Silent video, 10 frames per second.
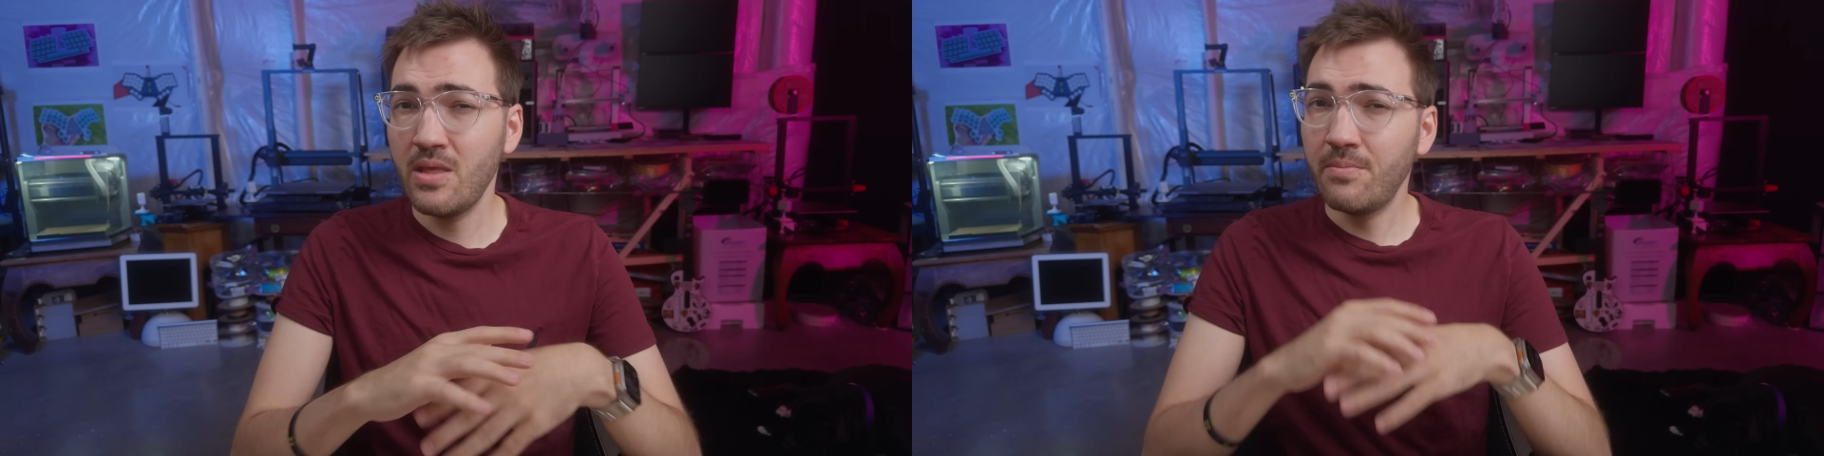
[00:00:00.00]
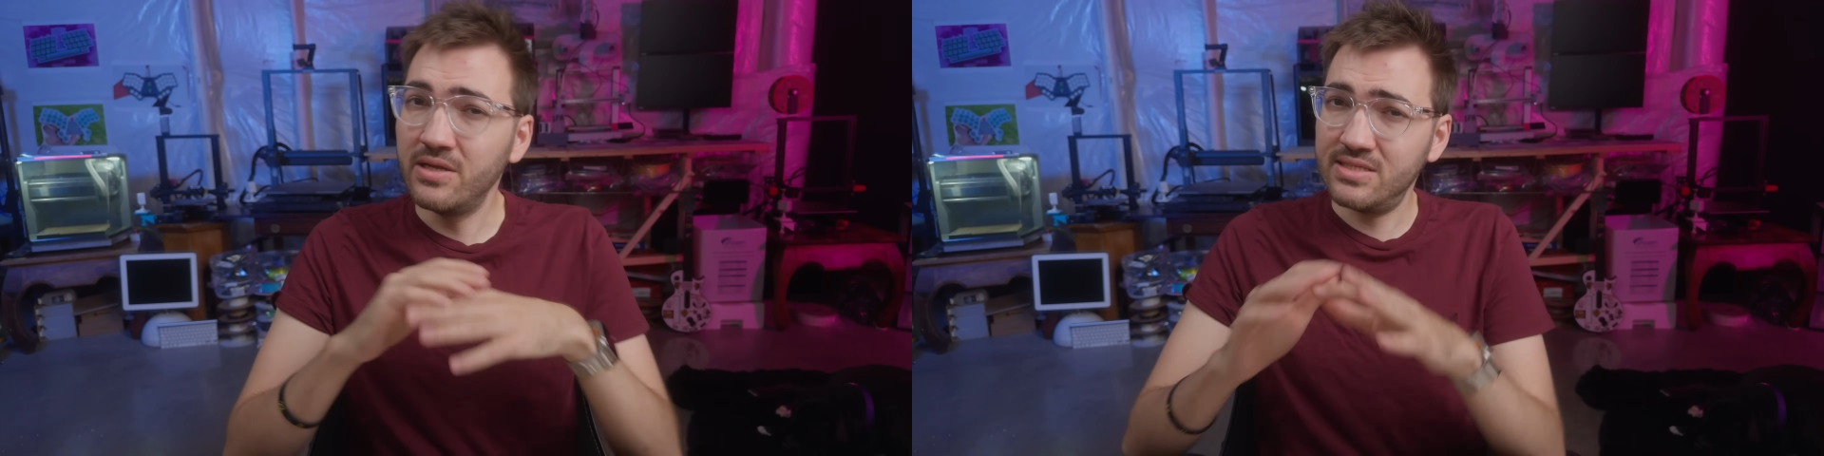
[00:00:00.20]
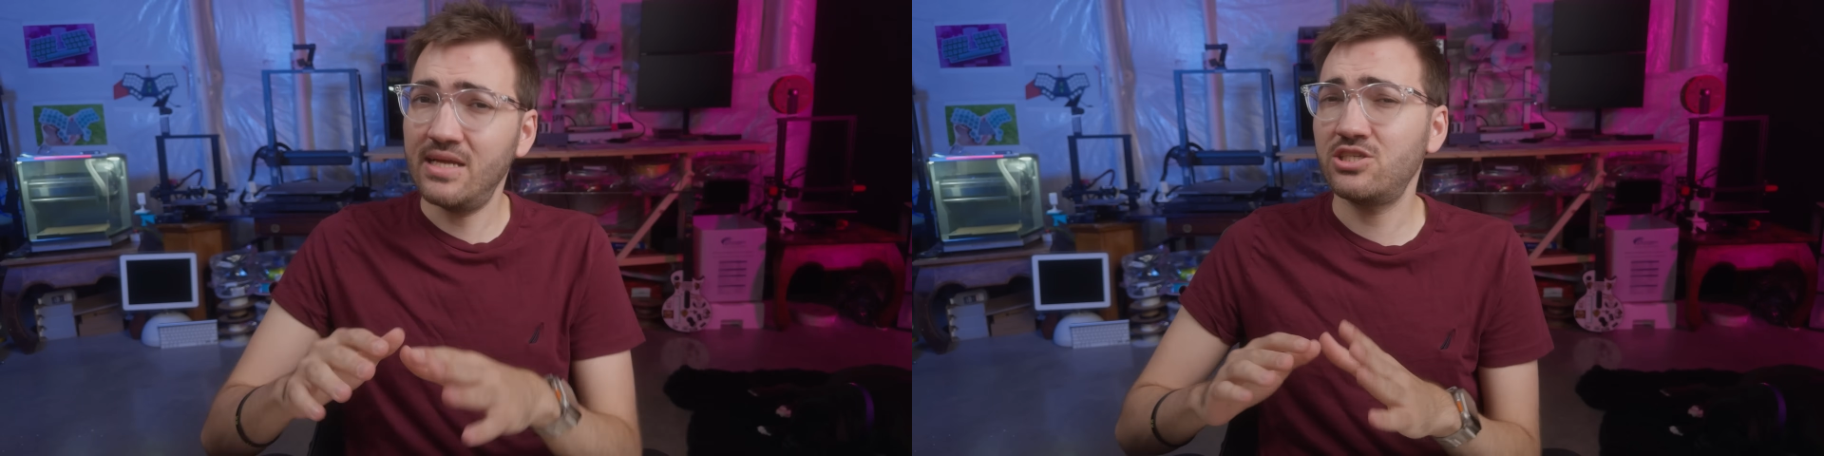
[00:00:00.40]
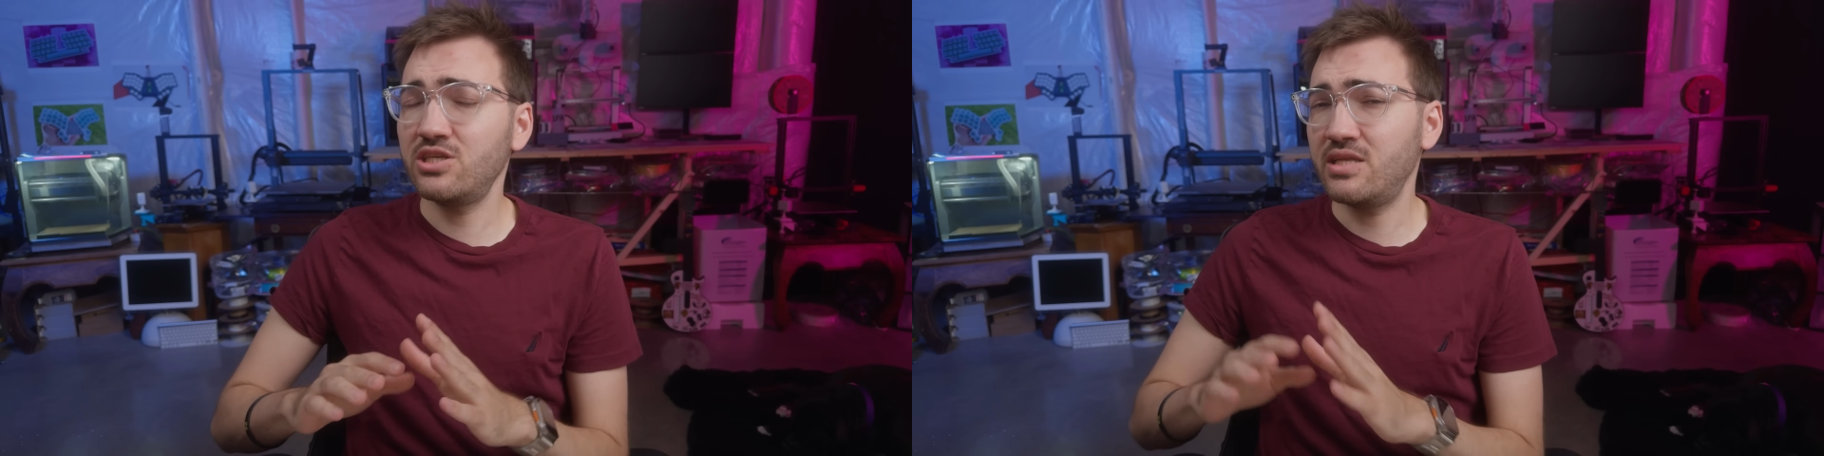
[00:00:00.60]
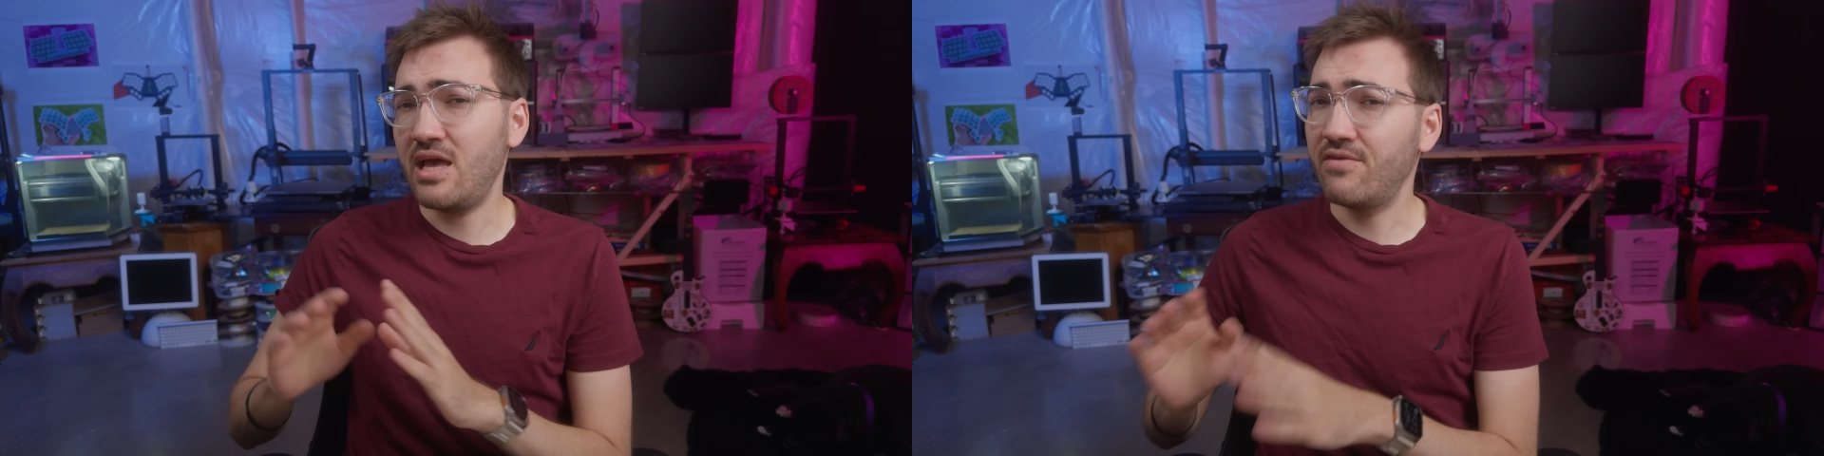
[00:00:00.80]
but it's actually
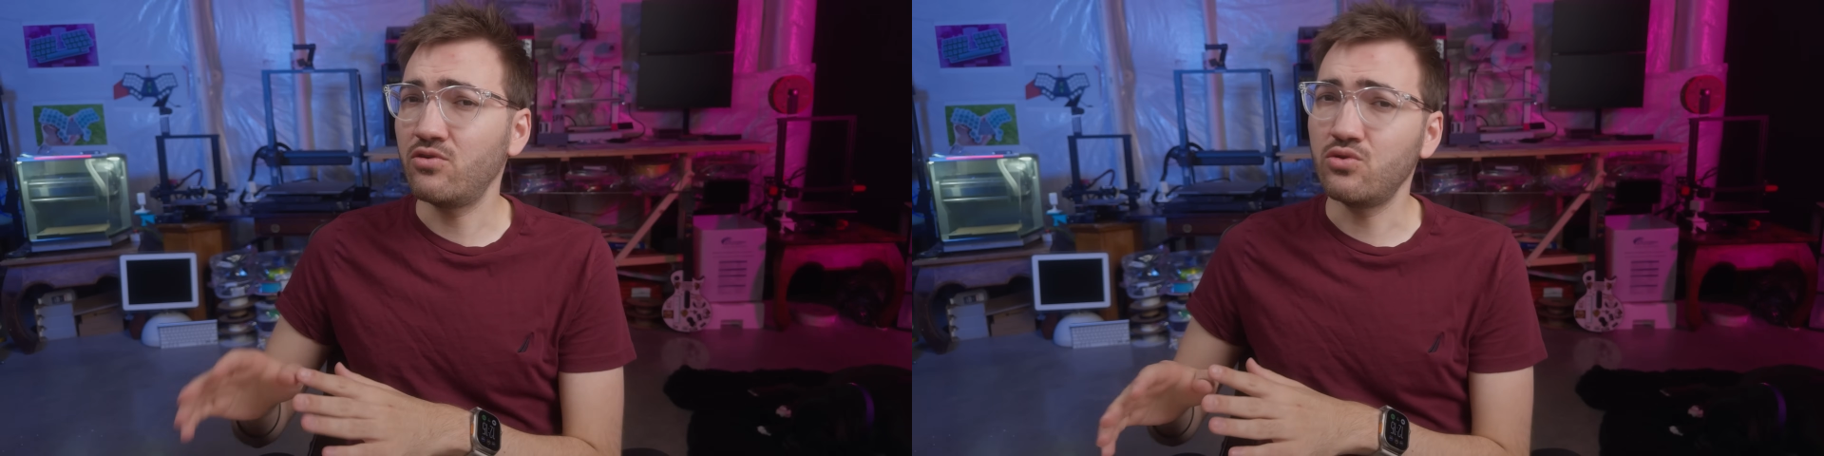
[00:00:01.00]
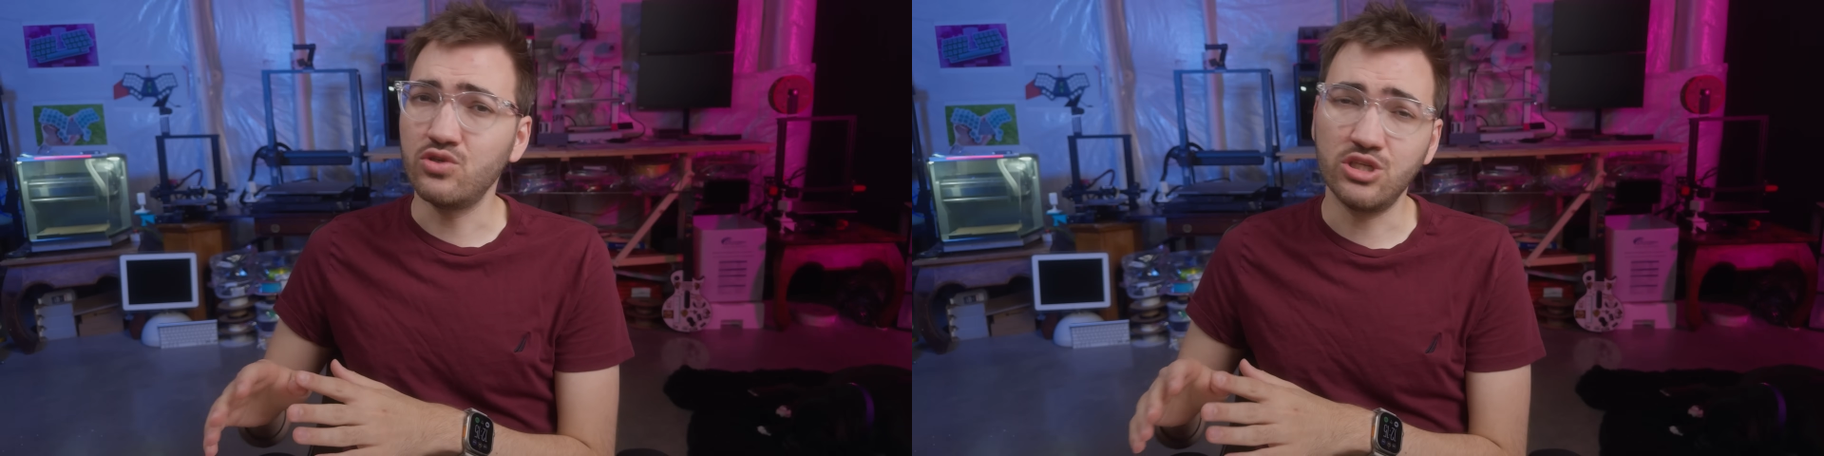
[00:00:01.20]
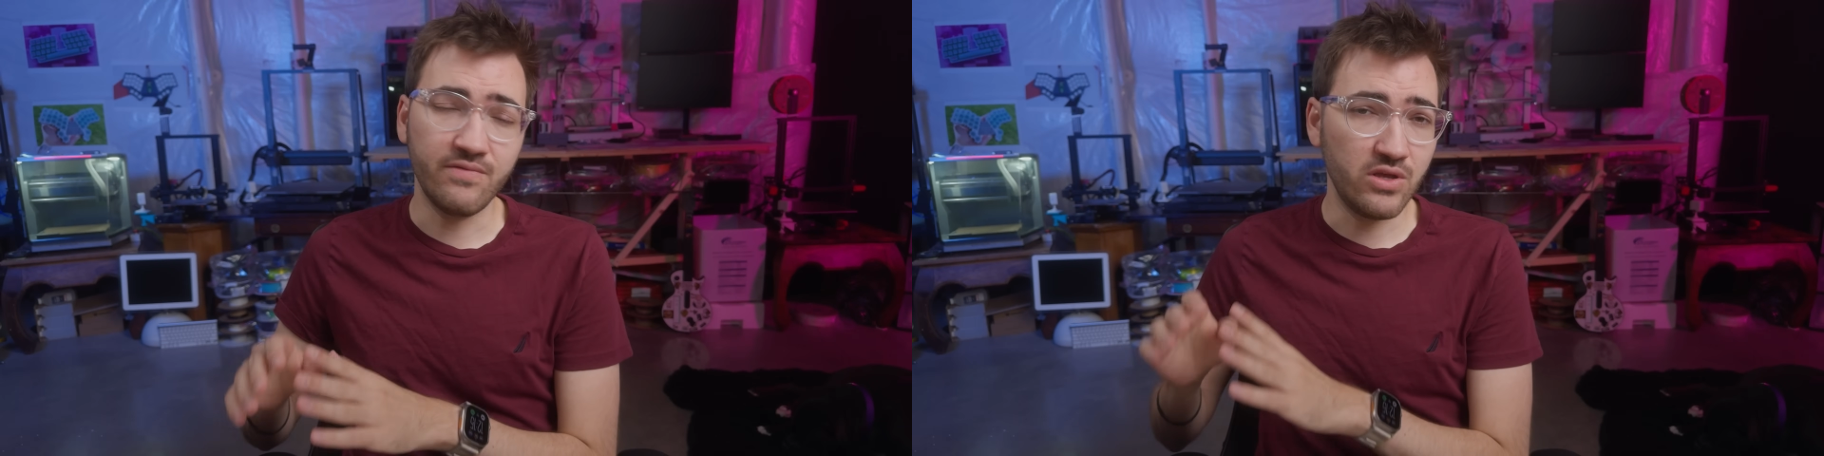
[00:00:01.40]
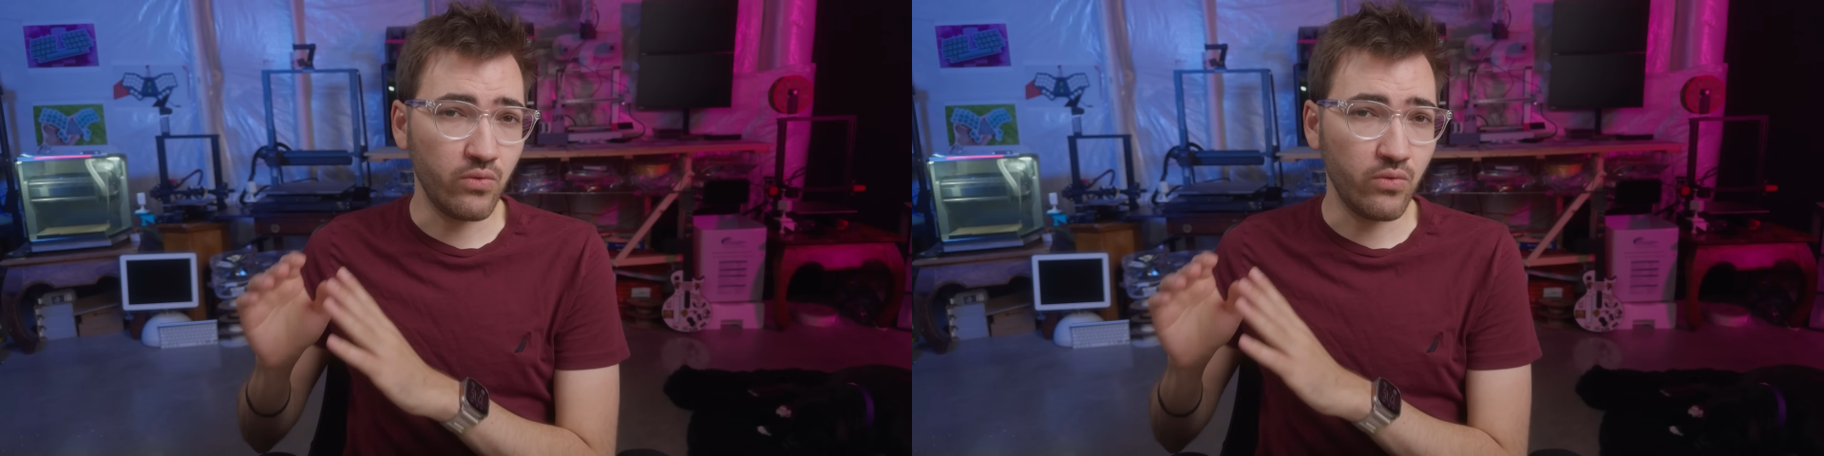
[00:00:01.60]
the evolution of the